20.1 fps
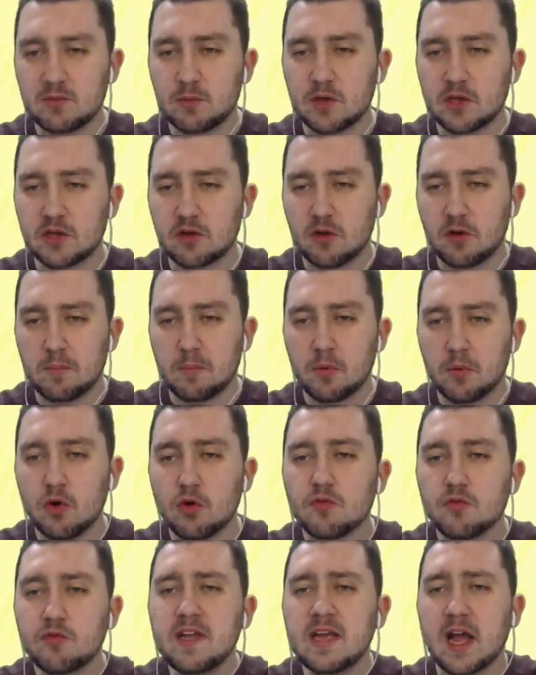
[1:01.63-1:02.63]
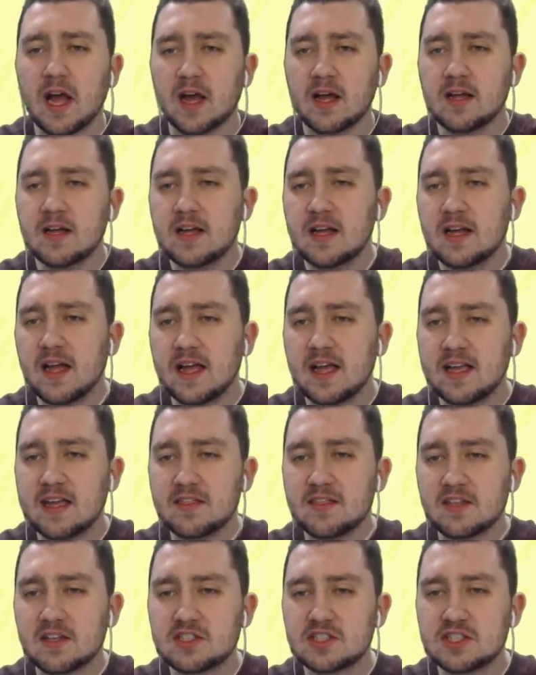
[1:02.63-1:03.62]
We got Poria in
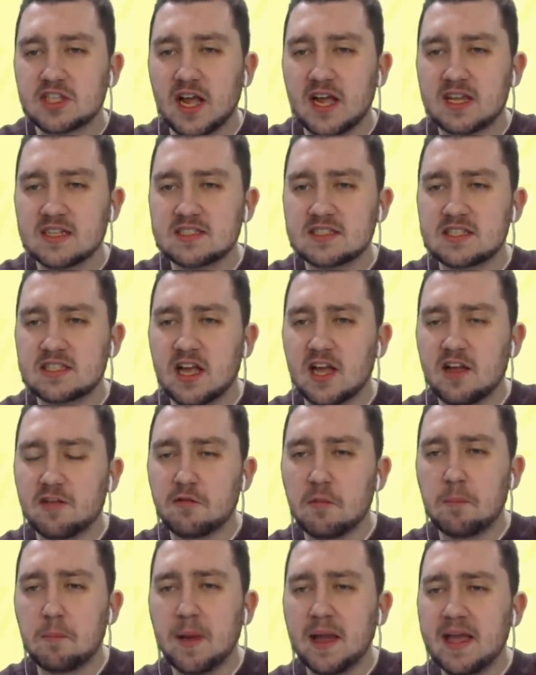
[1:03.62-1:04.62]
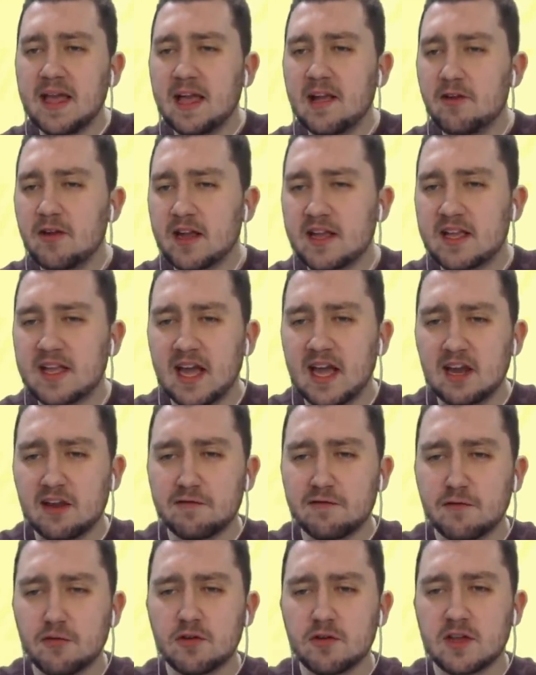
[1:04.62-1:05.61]
the chat from Bay Area,
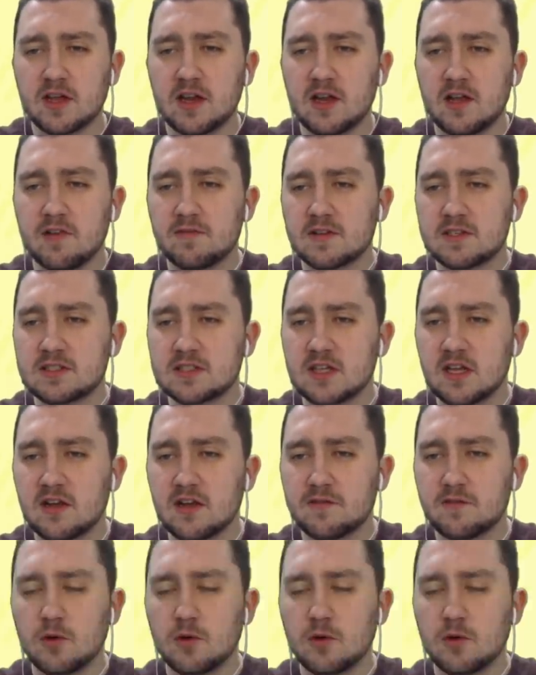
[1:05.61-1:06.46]
California. Lovely stuff.